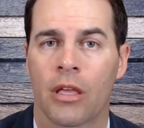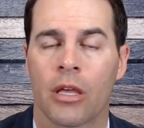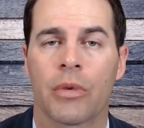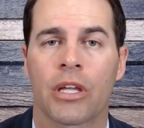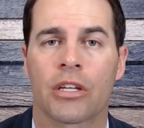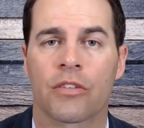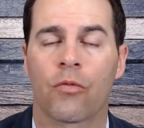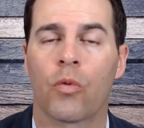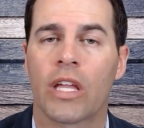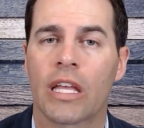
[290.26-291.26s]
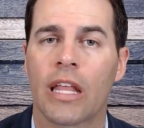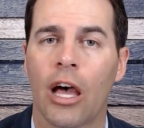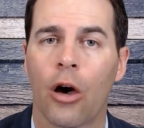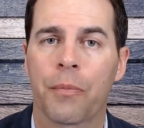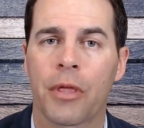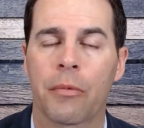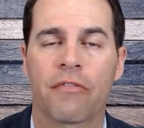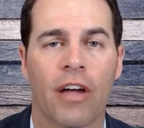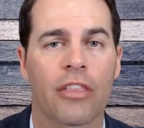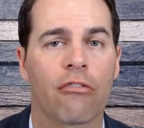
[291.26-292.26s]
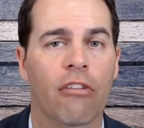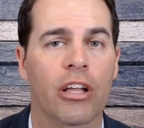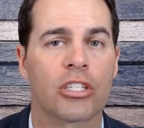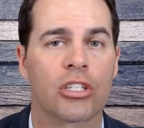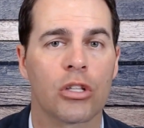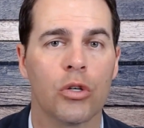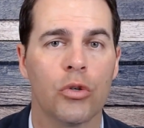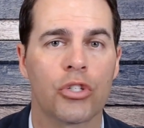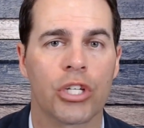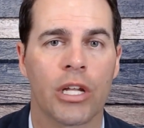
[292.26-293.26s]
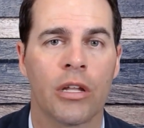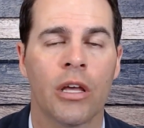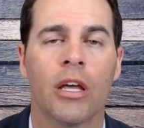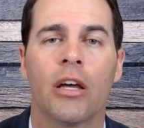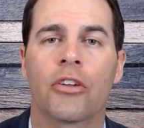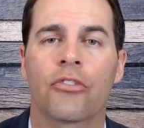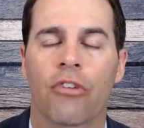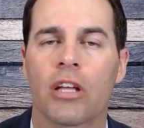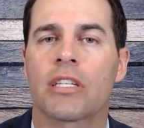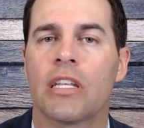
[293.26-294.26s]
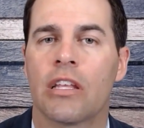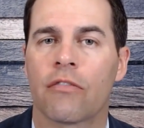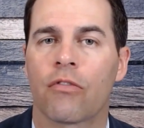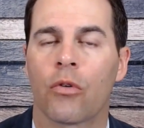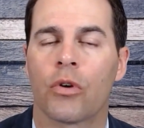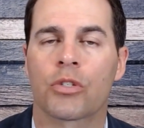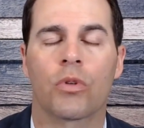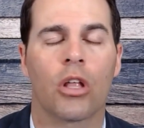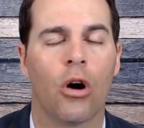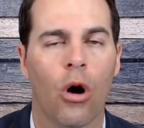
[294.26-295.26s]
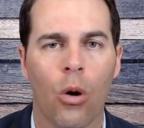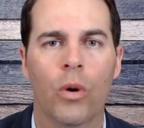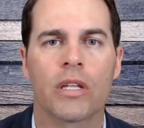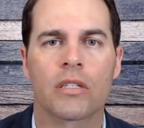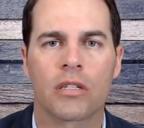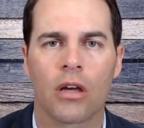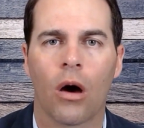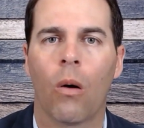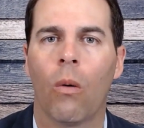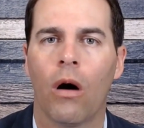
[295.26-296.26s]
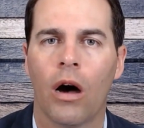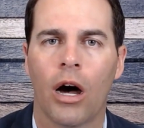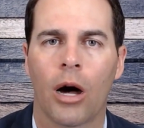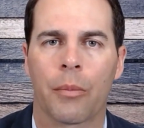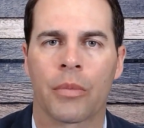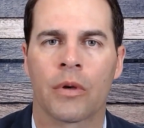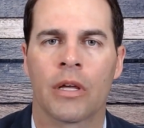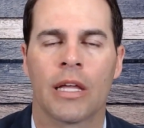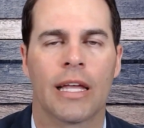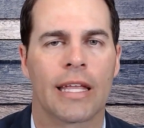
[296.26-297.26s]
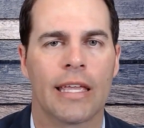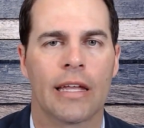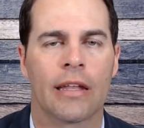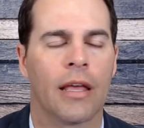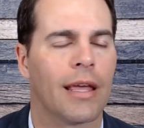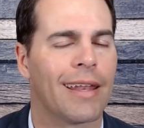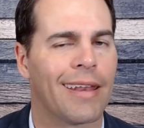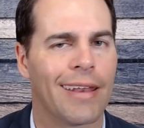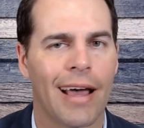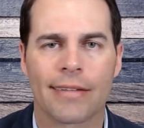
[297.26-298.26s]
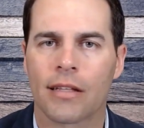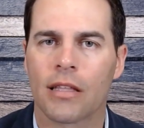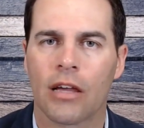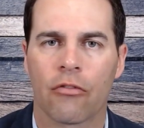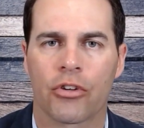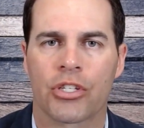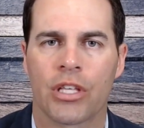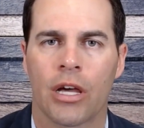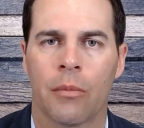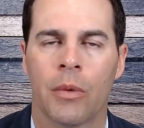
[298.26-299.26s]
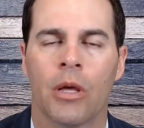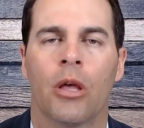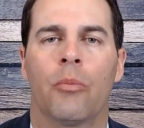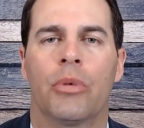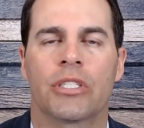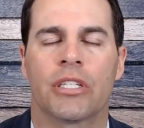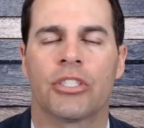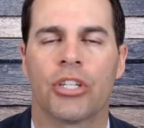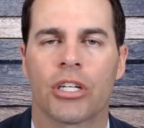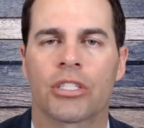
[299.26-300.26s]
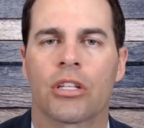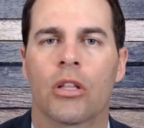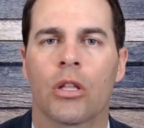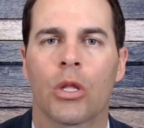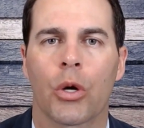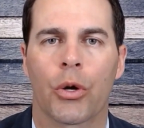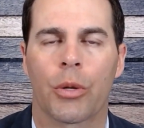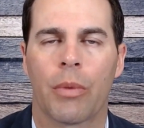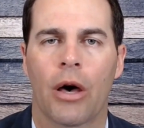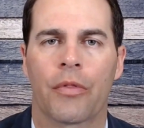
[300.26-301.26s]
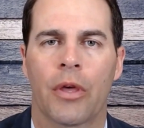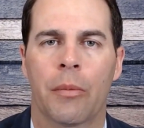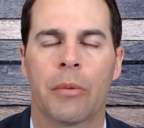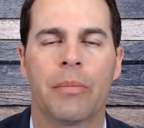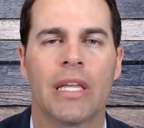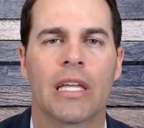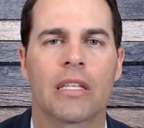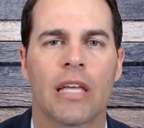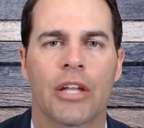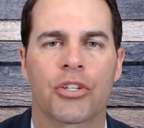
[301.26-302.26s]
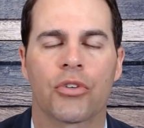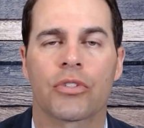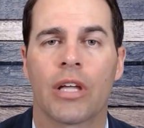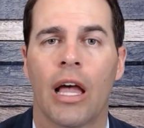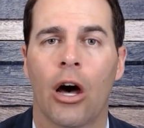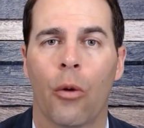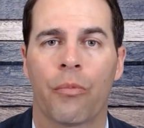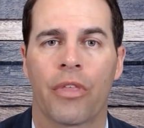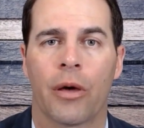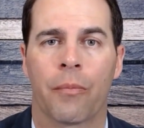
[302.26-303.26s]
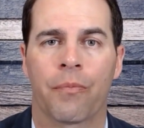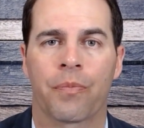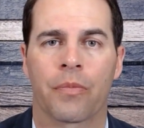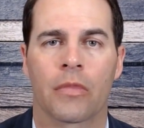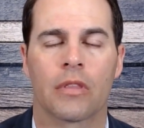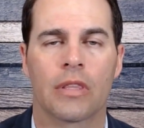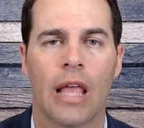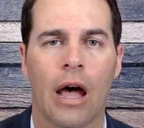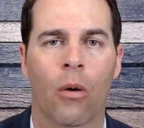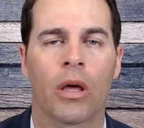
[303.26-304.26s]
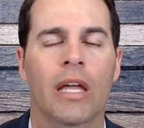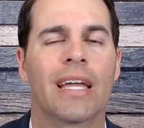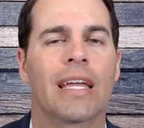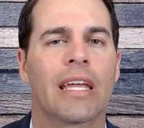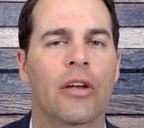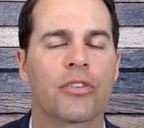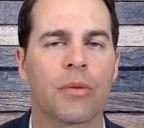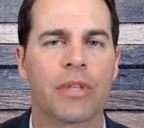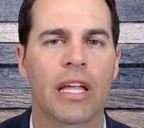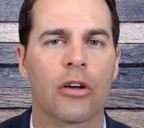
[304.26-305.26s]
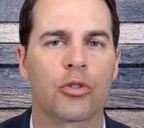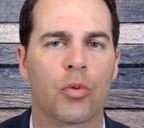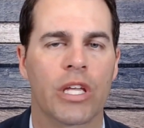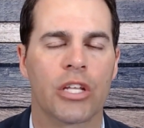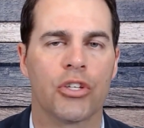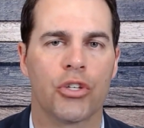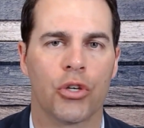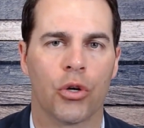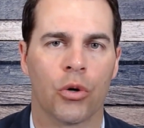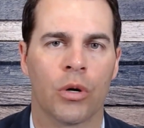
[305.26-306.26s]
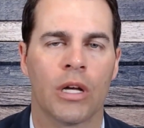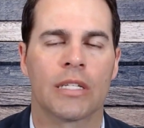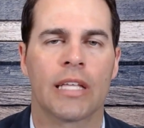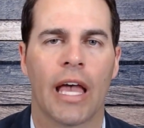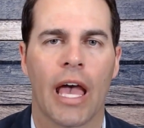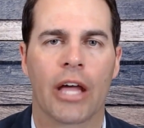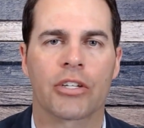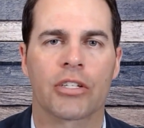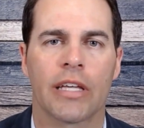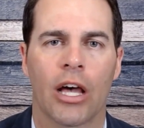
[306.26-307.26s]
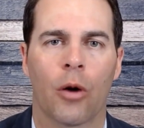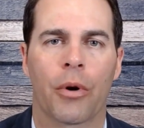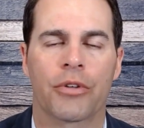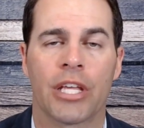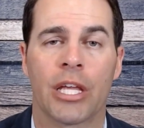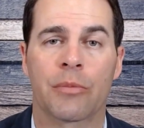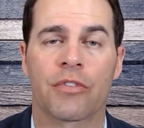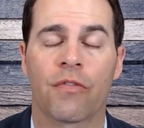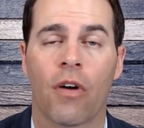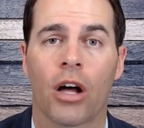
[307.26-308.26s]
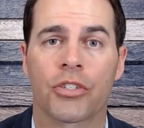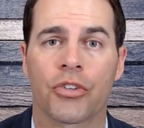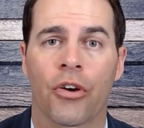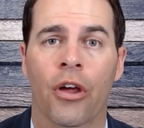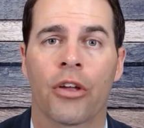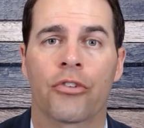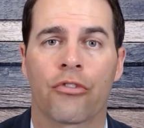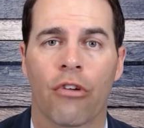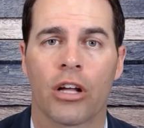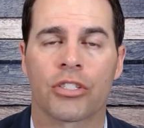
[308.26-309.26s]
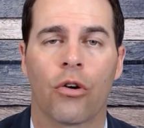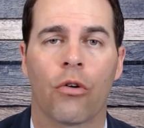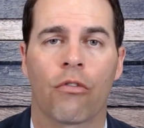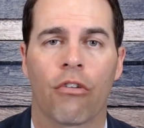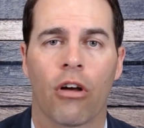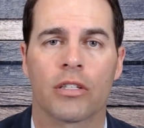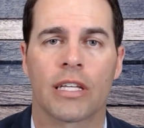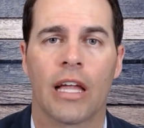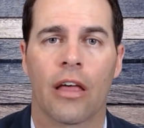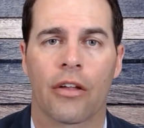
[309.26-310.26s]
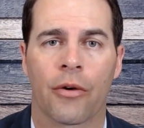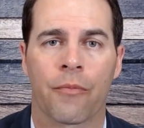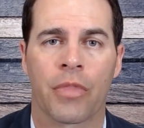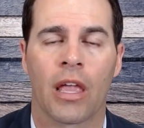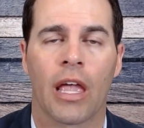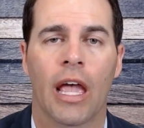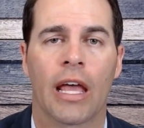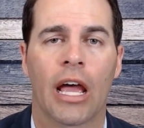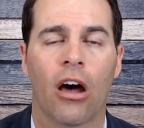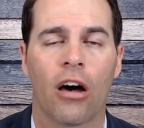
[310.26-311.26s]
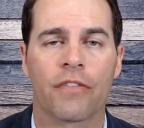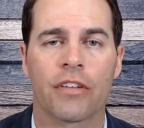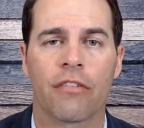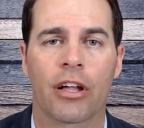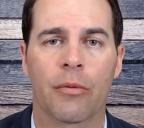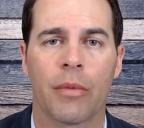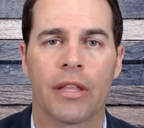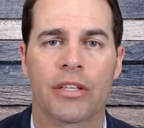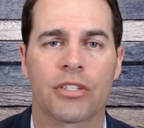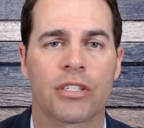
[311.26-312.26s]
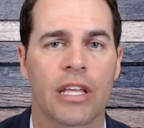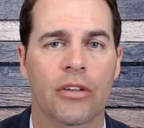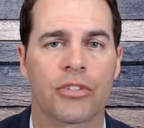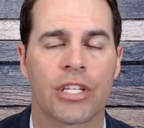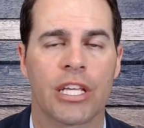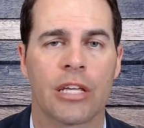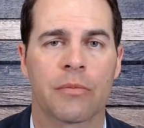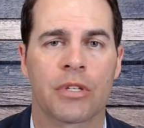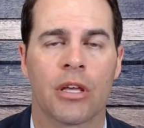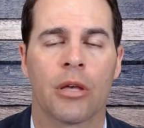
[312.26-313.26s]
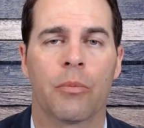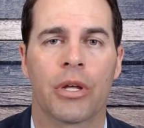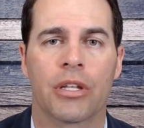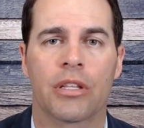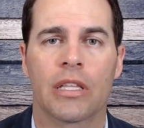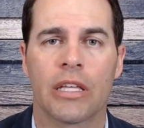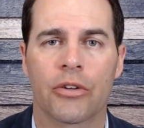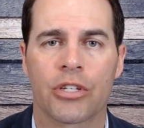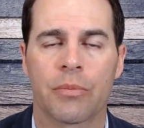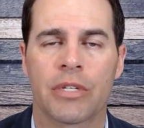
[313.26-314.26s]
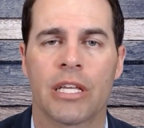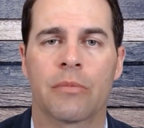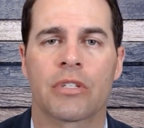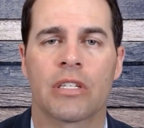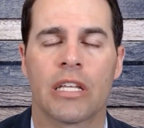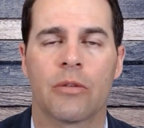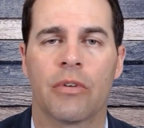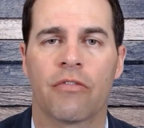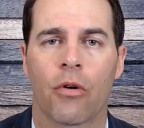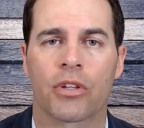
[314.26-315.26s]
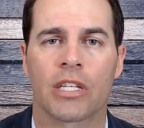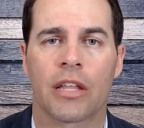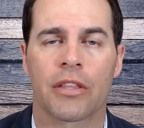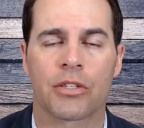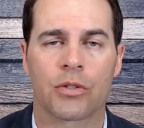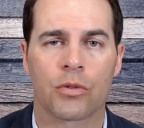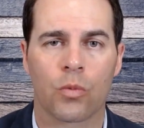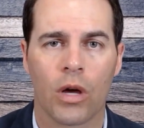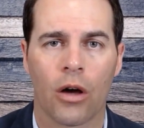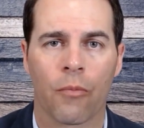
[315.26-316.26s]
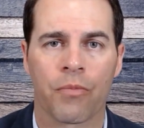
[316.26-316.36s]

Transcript: Because if we can help them and find the right solution, trust and influence will always go up. And again, not to leverage them, but to just learn about them and being intentional to help them. Now, here's something else we can do to actually help our teams foster trust overall together. And I often recommend this to sales teams, but leadership teams need to be focusing on this as well.